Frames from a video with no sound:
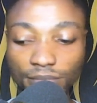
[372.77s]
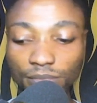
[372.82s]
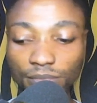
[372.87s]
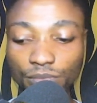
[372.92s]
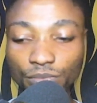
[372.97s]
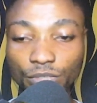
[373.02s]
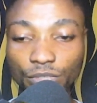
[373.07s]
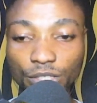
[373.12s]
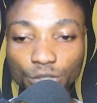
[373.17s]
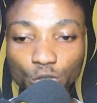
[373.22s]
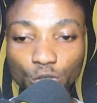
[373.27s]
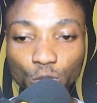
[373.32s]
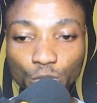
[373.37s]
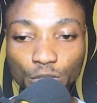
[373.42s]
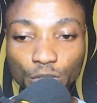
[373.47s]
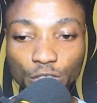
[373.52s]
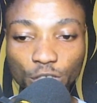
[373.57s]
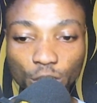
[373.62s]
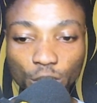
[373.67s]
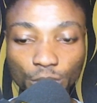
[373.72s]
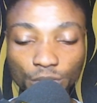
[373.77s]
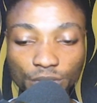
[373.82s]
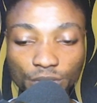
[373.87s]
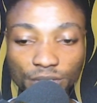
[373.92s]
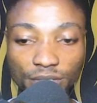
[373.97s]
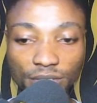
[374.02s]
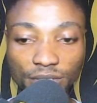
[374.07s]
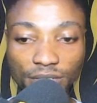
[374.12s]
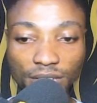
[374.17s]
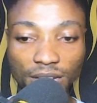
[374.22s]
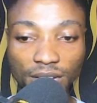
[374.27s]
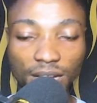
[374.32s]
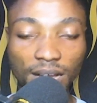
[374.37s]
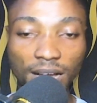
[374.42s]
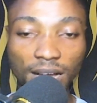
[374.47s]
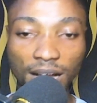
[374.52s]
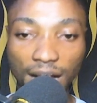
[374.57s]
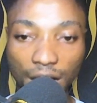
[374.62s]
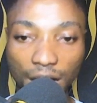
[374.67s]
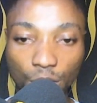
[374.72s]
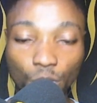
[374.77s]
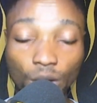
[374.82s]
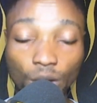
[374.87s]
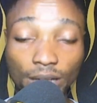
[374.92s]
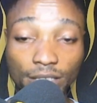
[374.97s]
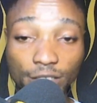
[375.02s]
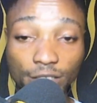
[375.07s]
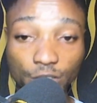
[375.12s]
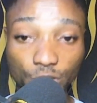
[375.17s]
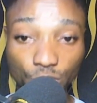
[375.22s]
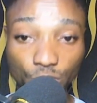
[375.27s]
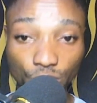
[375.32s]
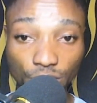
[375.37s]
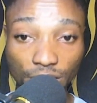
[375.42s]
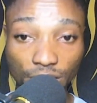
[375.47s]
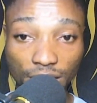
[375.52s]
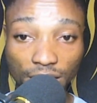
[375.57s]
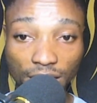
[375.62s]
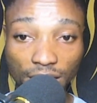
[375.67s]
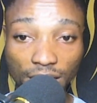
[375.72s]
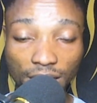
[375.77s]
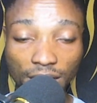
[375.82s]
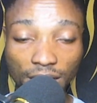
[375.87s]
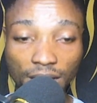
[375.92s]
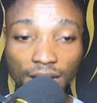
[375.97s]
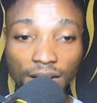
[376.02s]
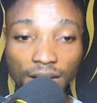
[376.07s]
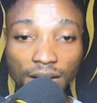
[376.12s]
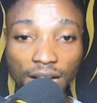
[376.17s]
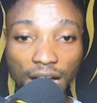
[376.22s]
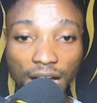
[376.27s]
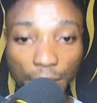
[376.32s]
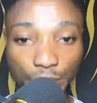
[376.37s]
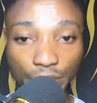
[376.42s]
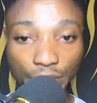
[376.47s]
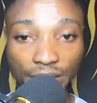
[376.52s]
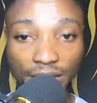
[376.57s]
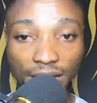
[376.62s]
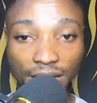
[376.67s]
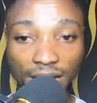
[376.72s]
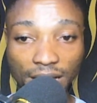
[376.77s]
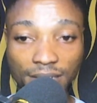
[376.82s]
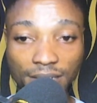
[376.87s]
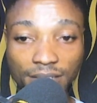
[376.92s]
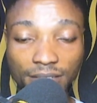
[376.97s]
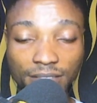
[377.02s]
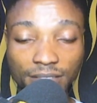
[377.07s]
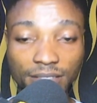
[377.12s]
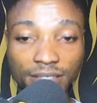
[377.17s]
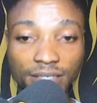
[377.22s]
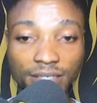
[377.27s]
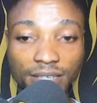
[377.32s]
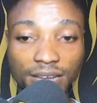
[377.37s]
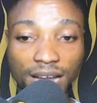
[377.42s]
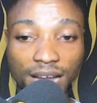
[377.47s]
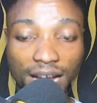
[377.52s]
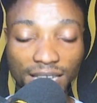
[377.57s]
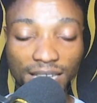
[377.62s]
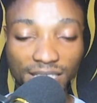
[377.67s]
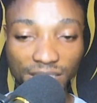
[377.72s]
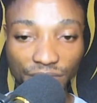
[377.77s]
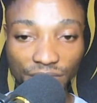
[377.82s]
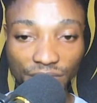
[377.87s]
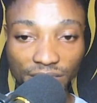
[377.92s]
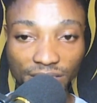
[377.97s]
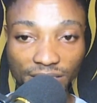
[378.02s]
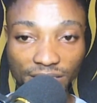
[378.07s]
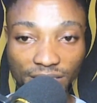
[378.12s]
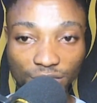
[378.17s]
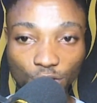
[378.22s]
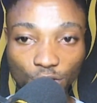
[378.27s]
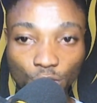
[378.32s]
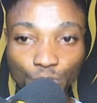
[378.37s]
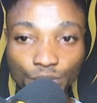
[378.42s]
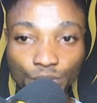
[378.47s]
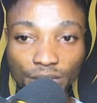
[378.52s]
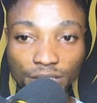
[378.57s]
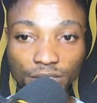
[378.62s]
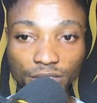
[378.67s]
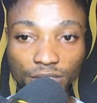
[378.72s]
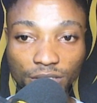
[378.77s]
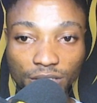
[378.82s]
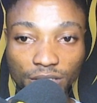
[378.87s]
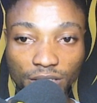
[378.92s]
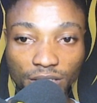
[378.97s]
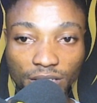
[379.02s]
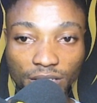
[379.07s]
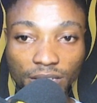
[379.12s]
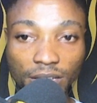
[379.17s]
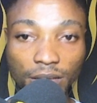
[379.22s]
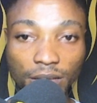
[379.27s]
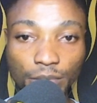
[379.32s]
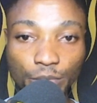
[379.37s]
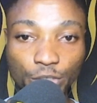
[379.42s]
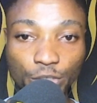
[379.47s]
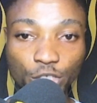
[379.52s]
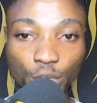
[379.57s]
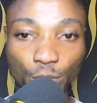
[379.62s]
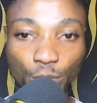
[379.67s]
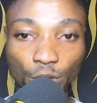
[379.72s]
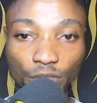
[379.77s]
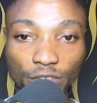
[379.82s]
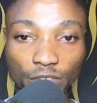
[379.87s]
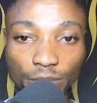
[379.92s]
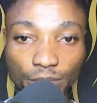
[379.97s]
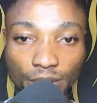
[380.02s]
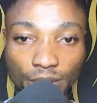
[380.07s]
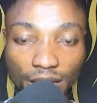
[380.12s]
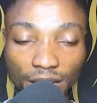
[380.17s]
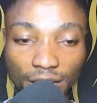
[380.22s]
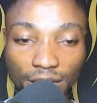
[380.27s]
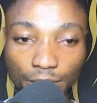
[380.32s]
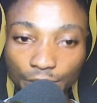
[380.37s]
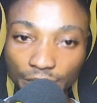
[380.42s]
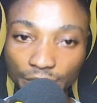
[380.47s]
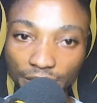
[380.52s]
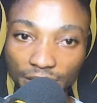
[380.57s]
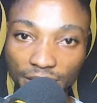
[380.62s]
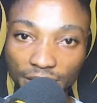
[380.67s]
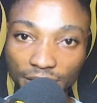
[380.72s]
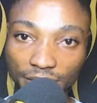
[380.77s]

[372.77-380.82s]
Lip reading: The two bishops are quite stronger, happier, and activated compared to the bishop of the black player.